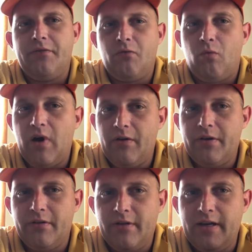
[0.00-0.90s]
while
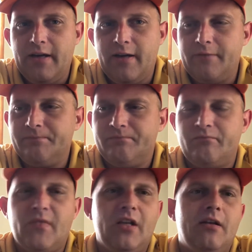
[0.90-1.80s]
you're there,
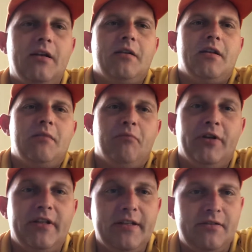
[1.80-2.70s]
and
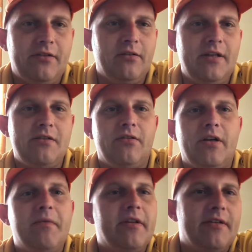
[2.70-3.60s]
put this in your lease
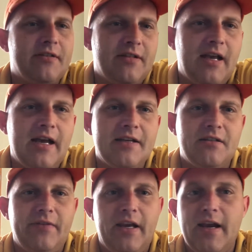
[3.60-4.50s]
agreement, the size
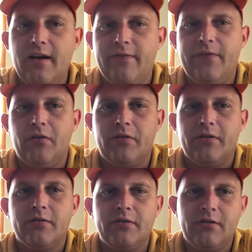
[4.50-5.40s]
of the air
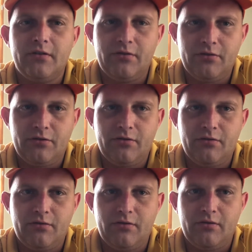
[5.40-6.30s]
filters
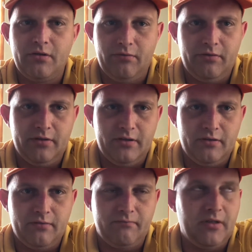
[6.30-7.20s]
to
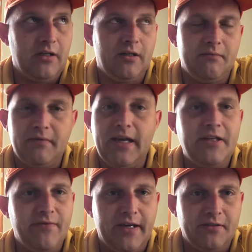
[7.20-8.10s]
the
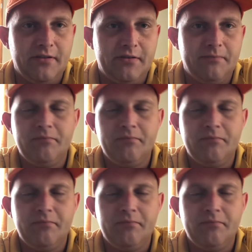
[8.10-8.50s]
HVAC system.